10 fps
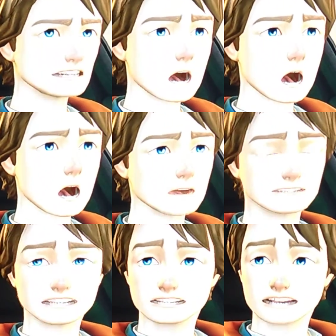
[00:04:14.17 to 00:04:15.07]
use those
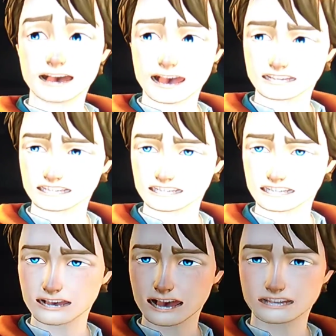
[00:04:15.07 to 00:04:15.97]
to enter a date
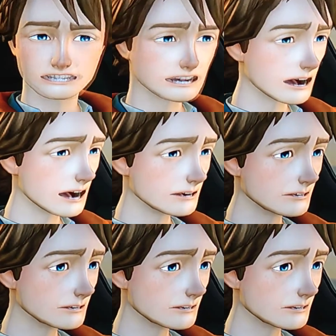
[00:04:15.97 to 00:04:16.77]
into the time circuits.